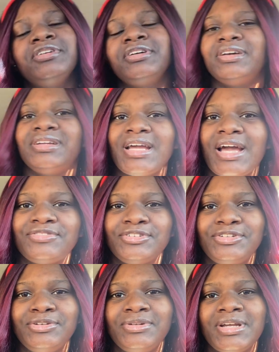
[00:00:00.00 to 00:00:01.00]
Good
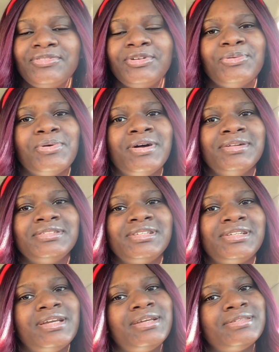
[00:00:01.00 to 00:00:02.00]
afternoon, everyone.
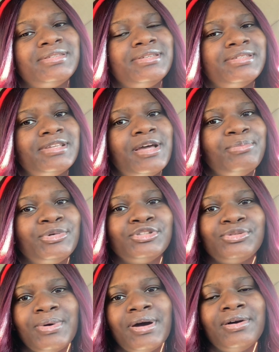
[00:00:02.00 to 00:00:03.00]
Today is December
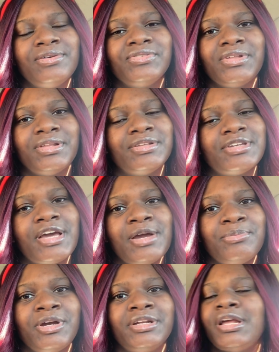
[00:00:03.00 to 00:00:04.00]
12th, and the
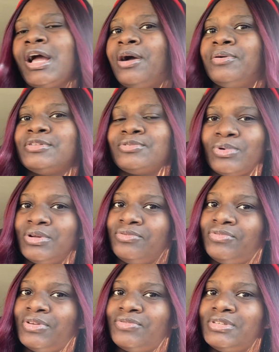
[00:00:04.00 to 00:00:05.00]
time right now is
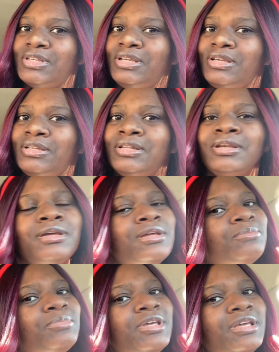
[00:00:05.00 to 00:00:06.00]
15
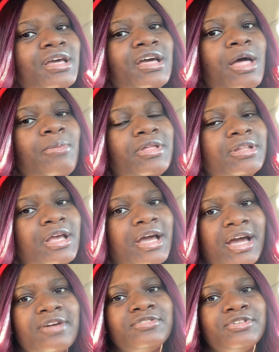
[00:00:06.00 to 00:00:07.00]
p.m. in the
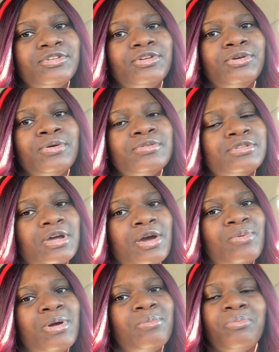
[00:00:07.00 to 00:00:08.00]
afternoon. So I
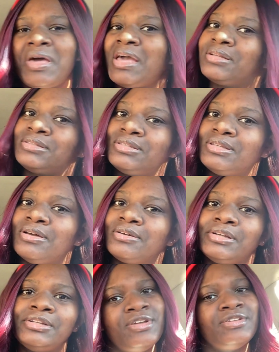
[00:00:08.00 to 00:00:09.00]
went back to
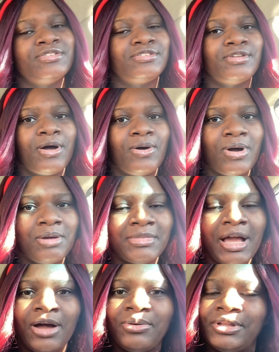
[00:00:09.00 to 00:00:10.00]
Dunkin'. So I'm
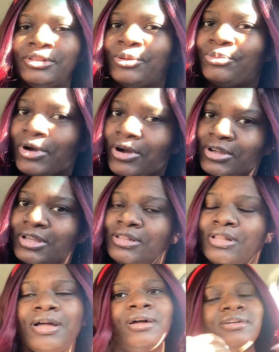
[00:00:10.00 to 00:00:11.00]
now in the parking
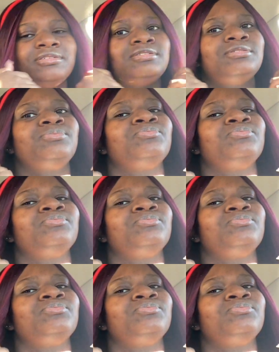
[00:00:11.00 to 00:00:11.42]
lot